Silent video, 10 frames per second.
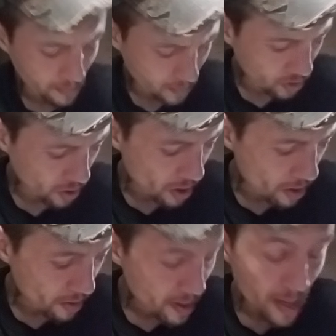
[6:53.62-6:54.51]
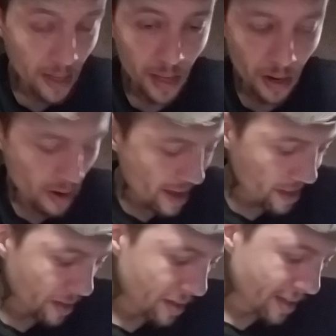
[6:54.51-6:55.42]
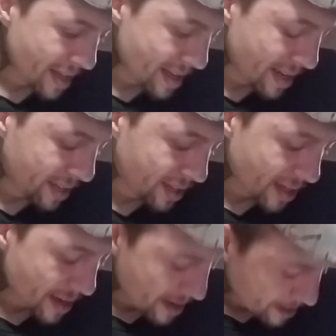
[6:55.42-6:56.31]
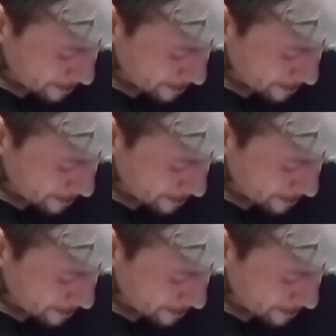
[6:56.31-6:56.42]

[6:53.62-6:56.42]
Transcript: So, you know, again, it's one